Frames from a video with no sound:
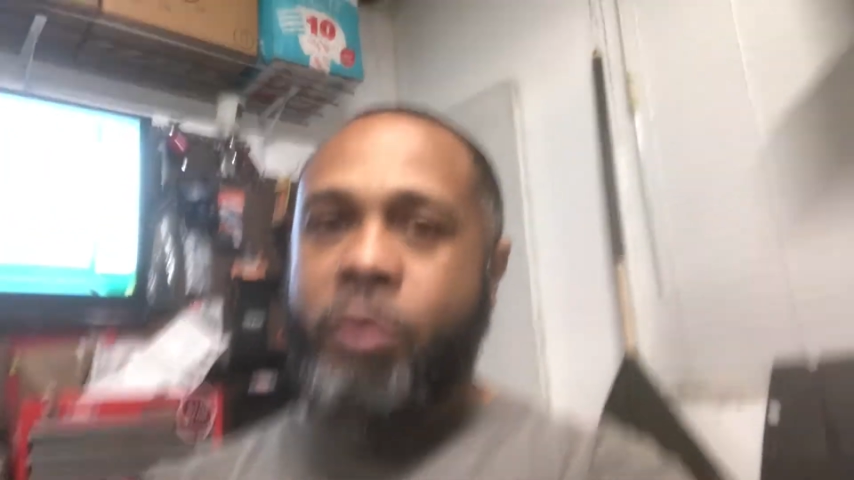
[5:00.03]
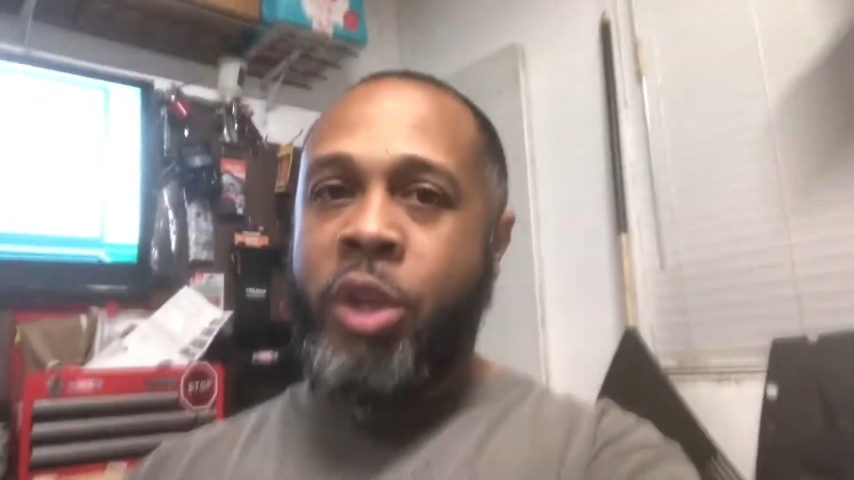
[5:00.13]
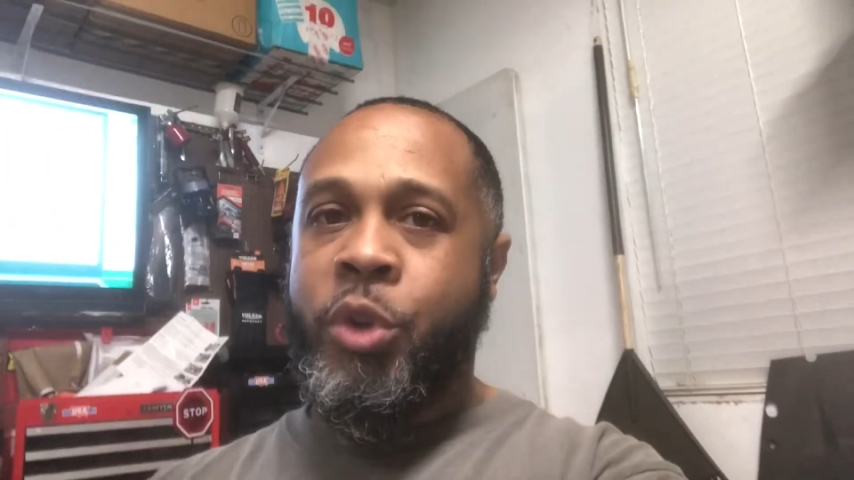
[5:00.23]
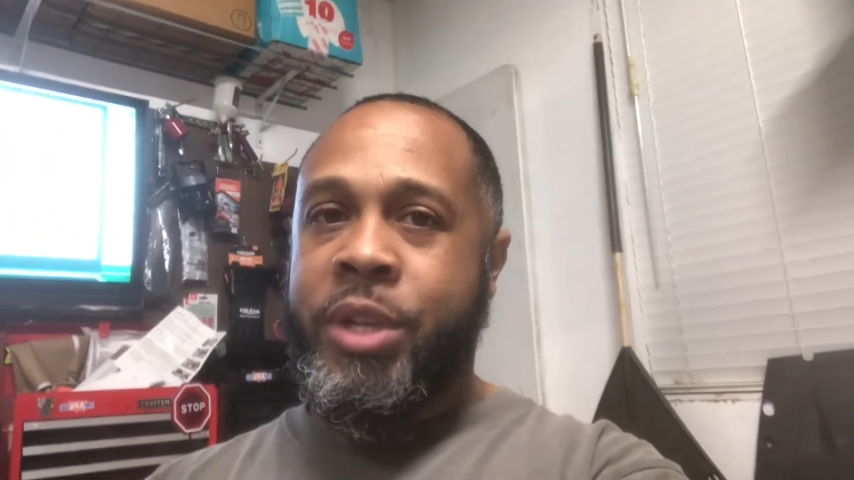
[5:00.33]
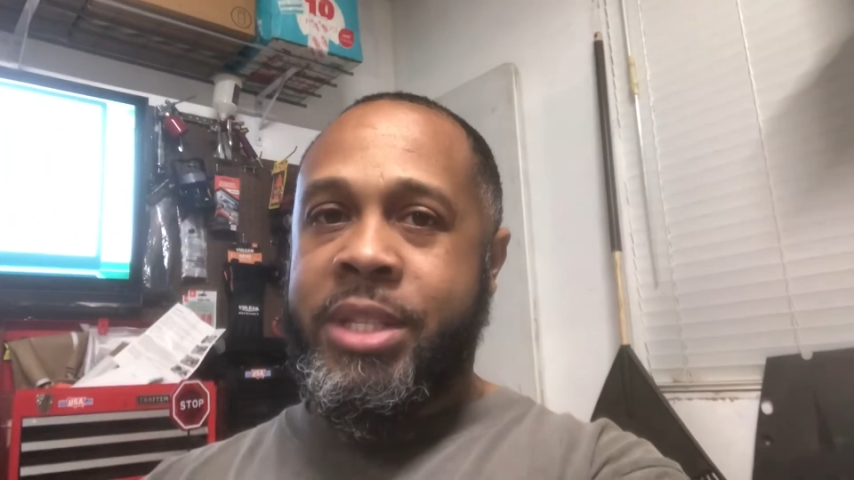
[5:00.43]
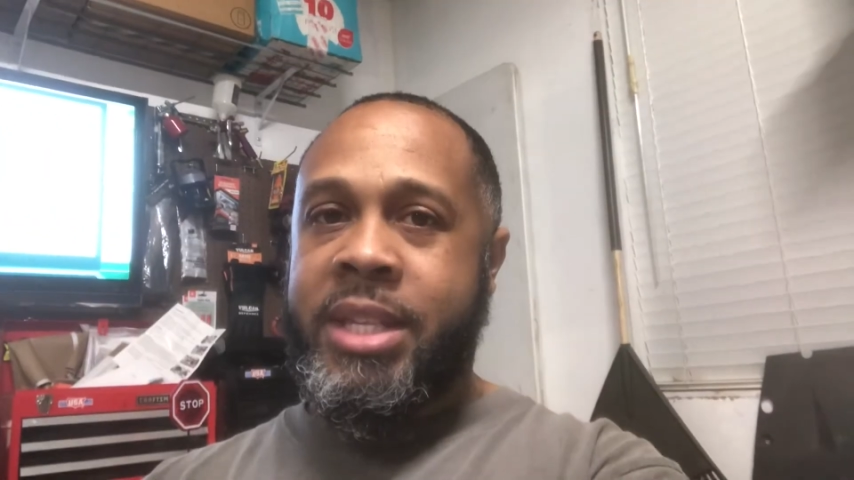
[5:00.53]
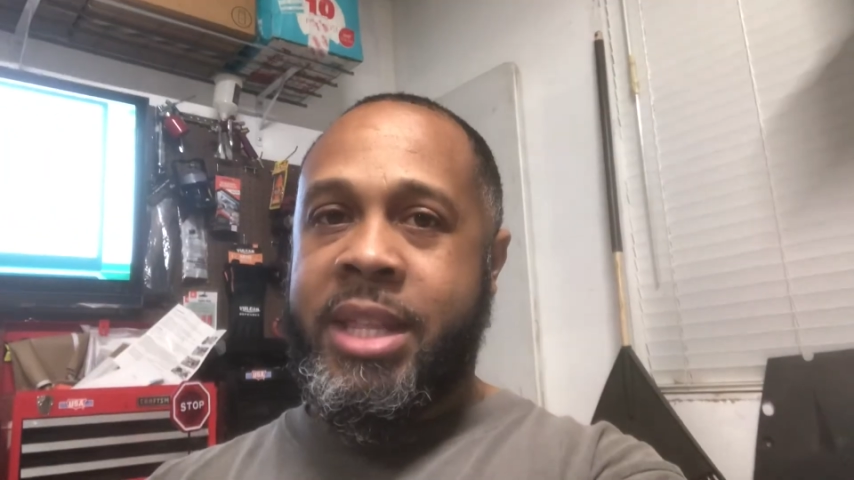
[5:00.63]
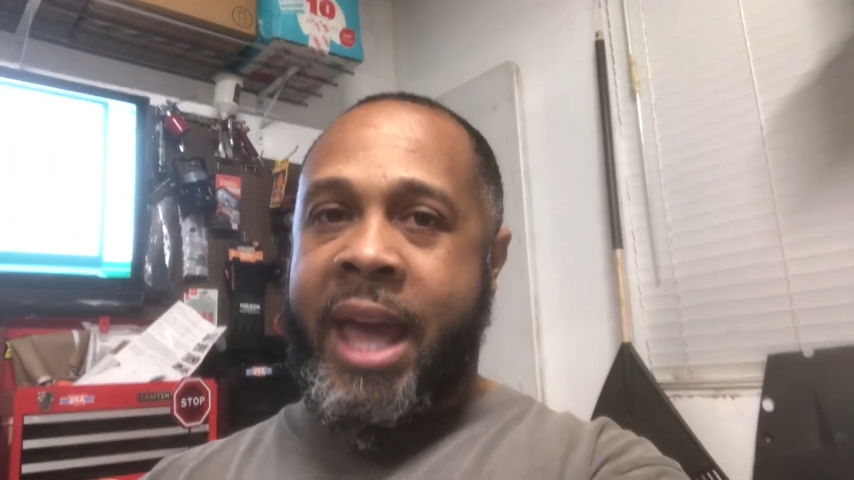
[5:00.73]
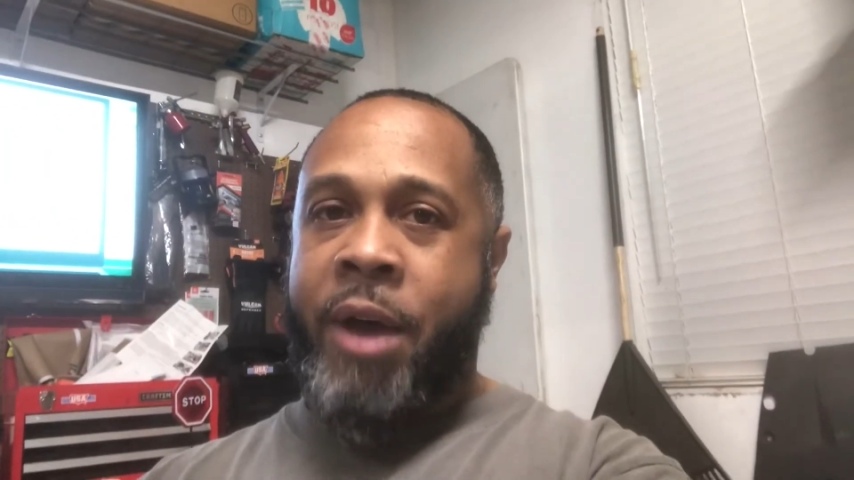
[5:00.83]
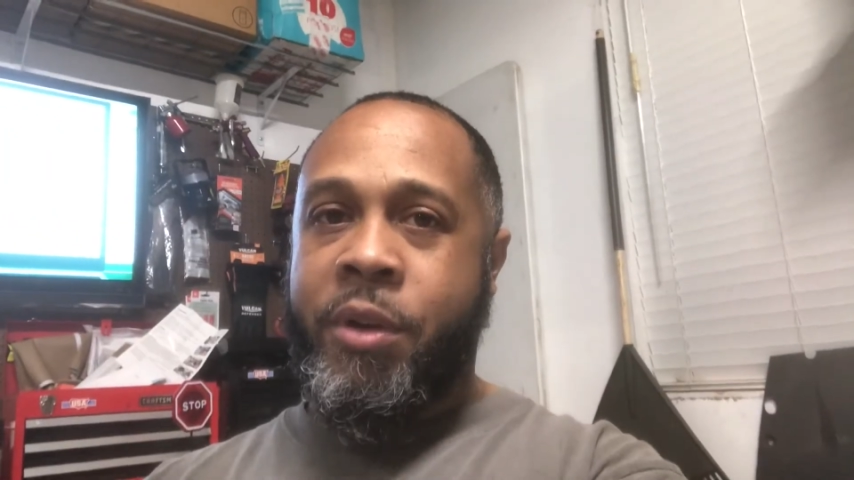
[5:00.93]
you can see
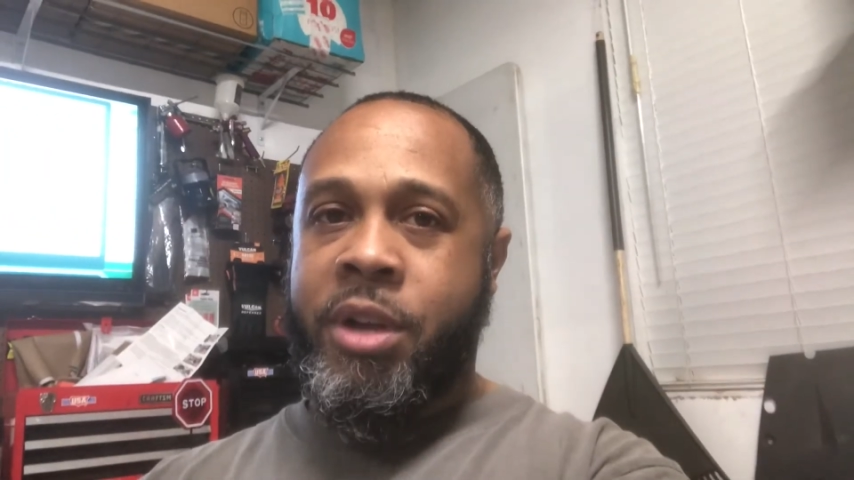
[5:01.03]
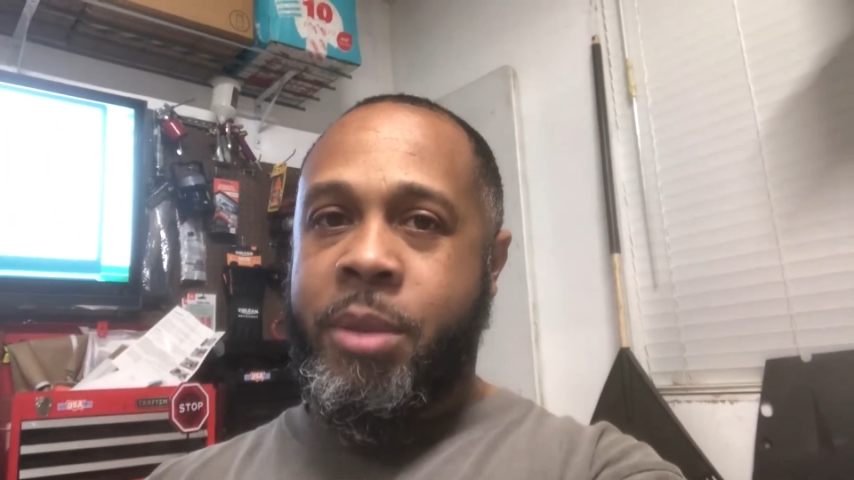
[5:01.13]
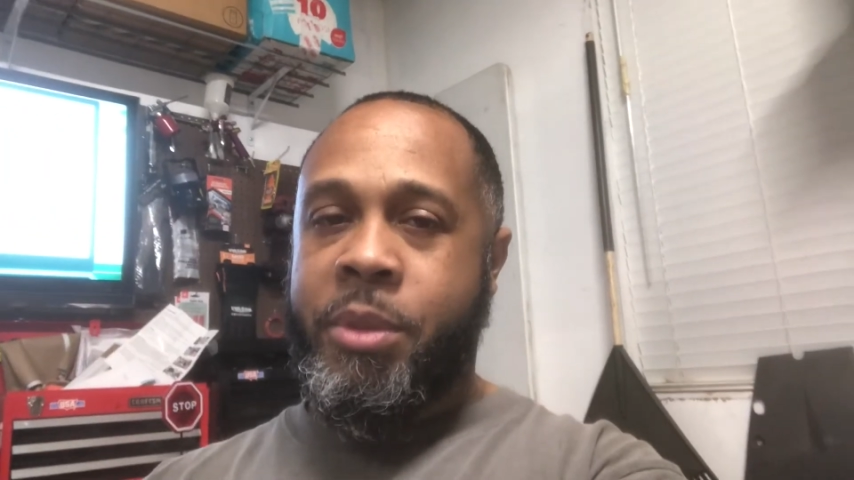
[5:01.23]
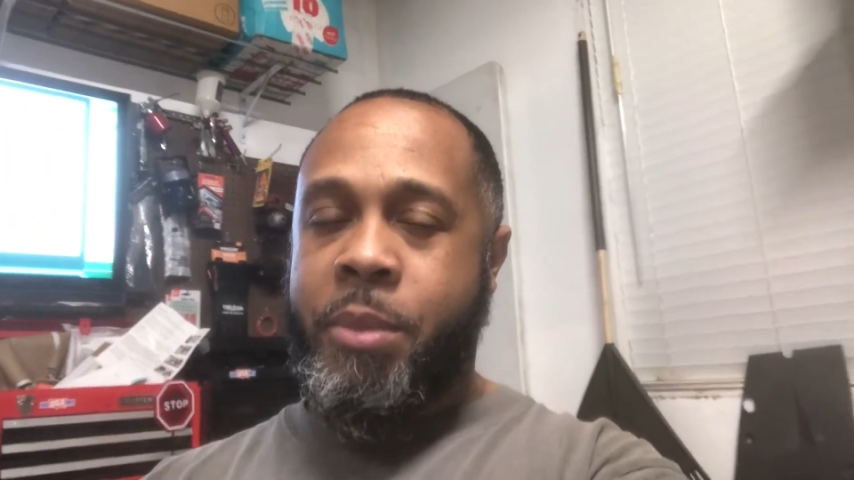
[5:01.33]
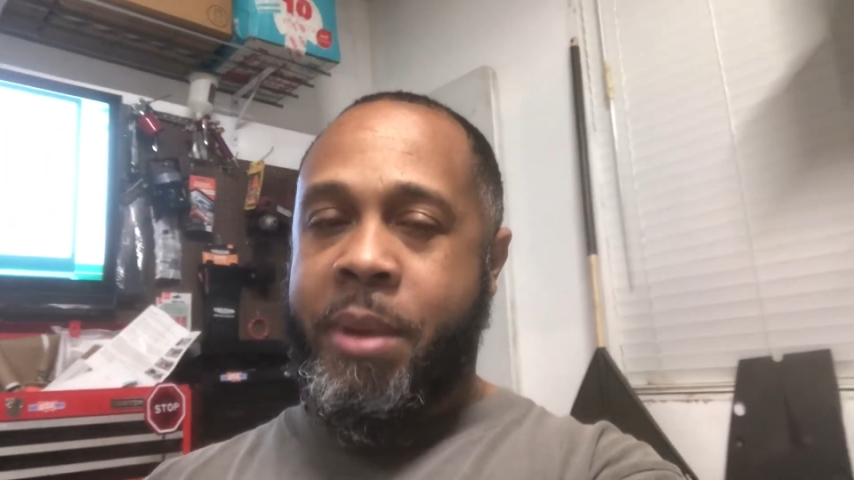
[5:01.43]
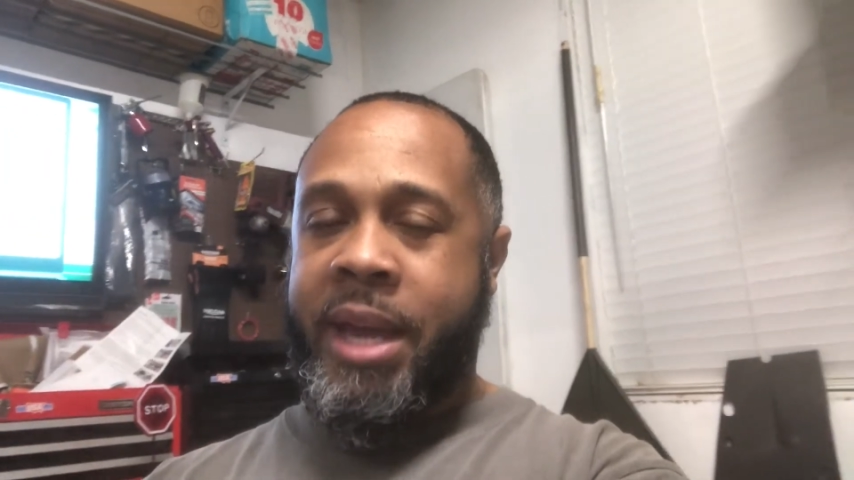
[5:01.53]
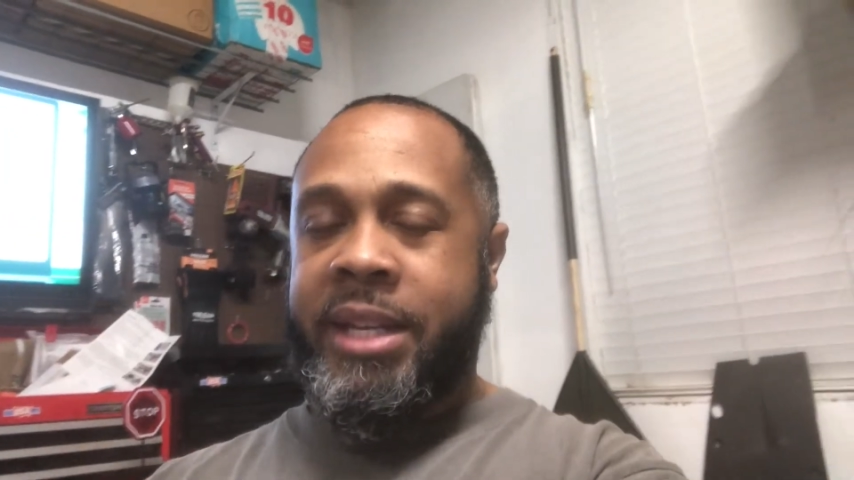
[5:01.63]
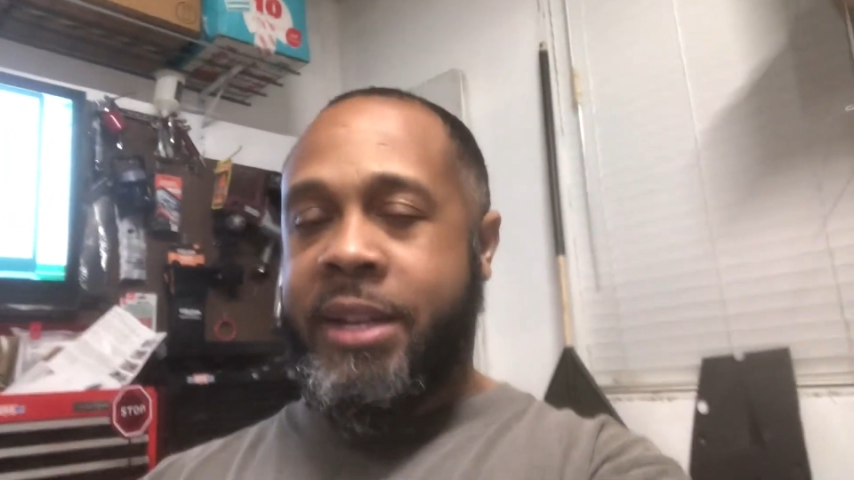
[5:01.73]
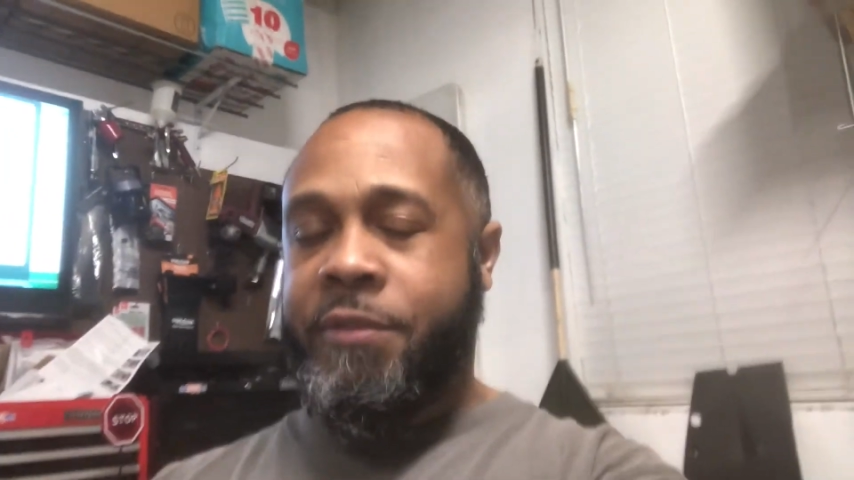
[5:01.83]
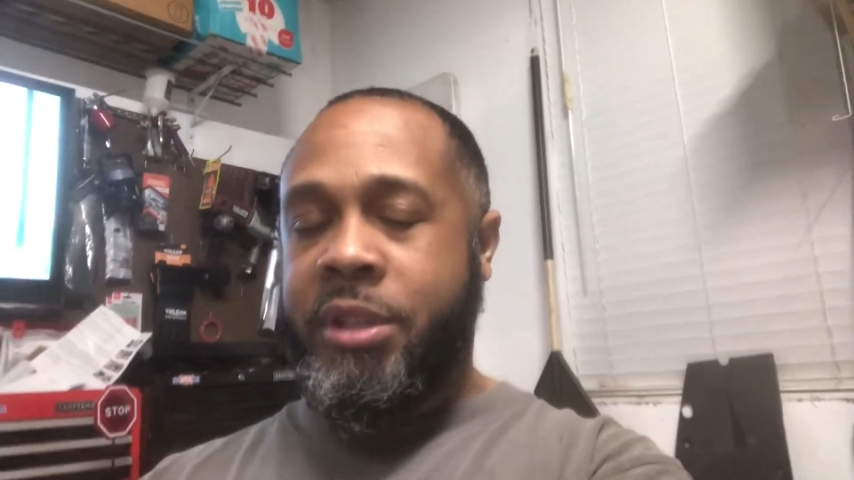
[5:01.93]
the outcome of the paint
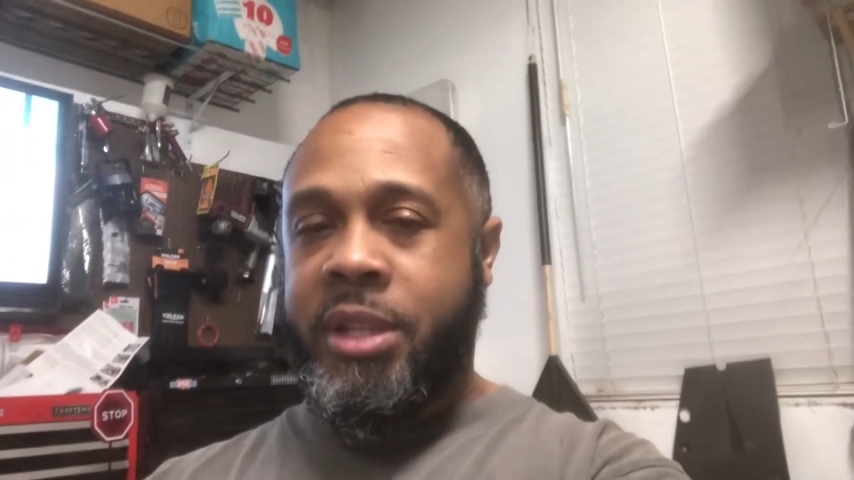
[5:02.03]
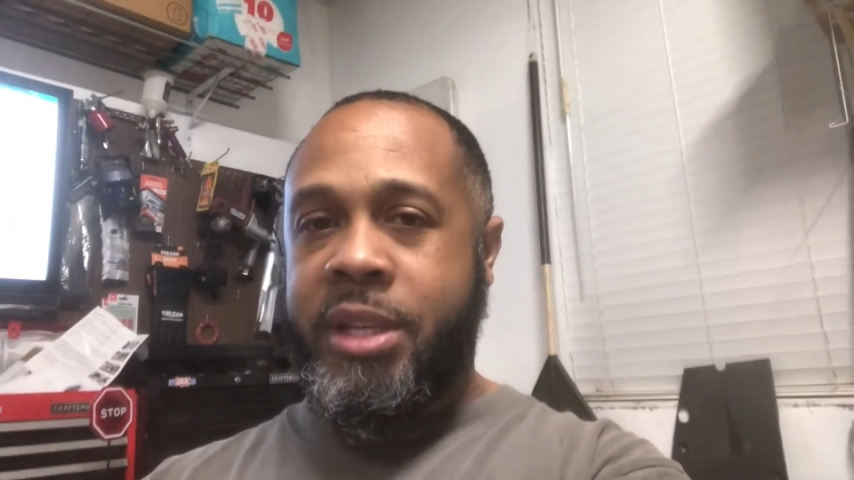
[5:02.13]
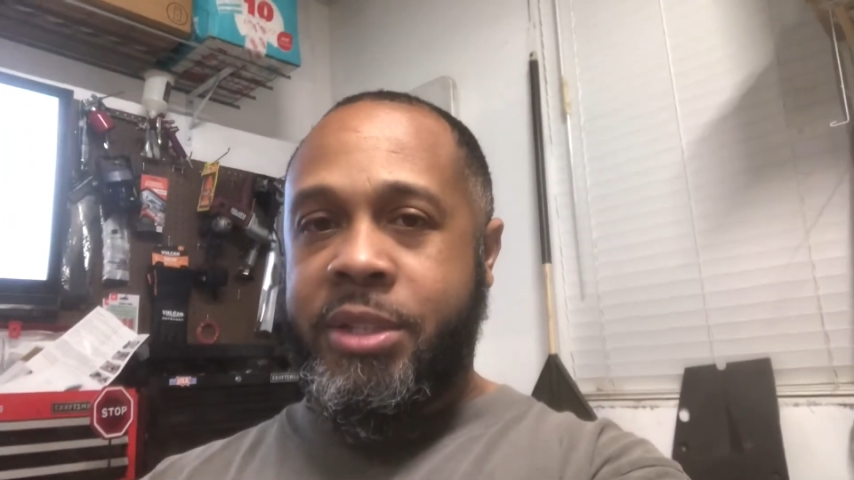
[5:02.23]
and everything.